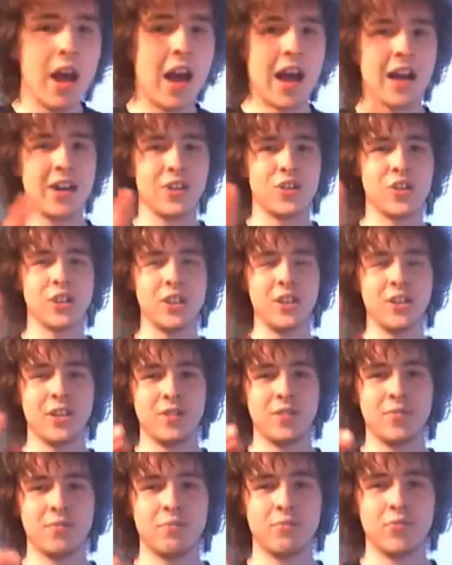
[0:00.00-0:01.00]
Actually,
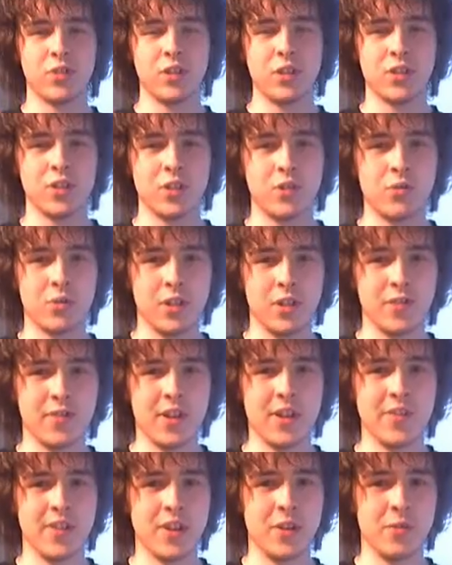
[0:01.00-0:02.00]
I probably should
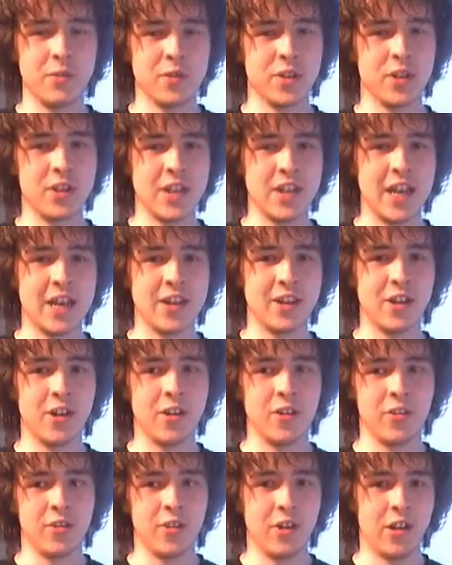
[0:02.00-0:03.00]
qualify that it was a dead
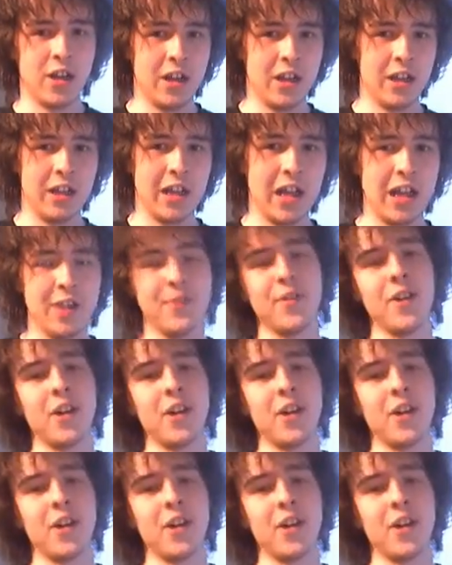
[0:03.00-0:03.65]
heart, not a live